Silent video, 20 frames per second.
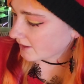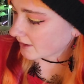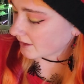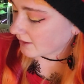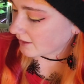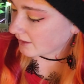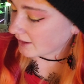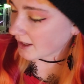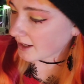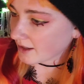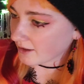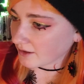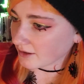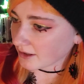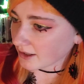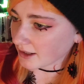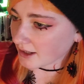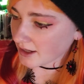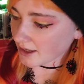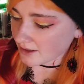get our liner
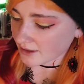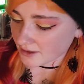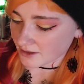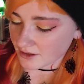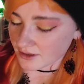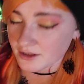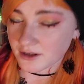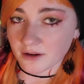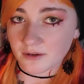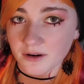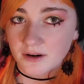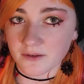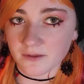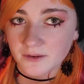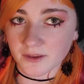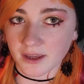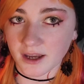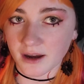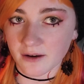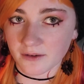again and just go over
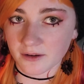that